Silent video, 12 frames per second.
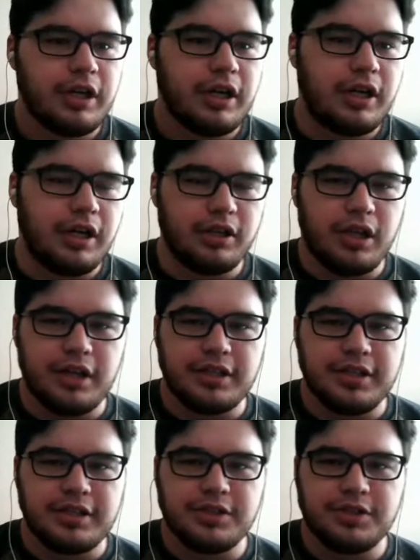A lot of
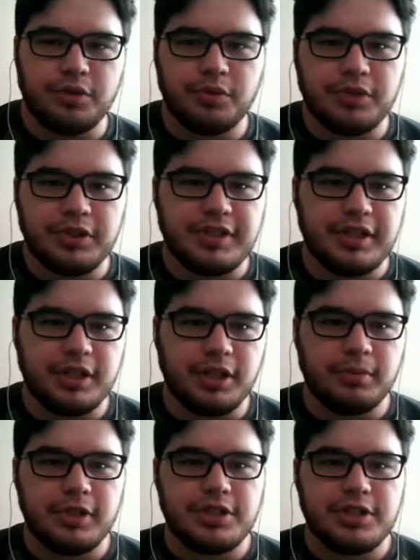things don't really take
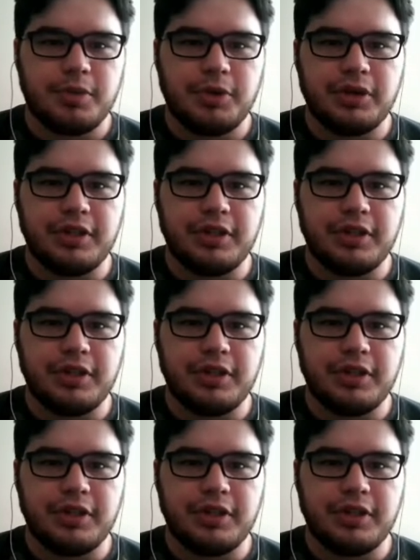Double Edge that well.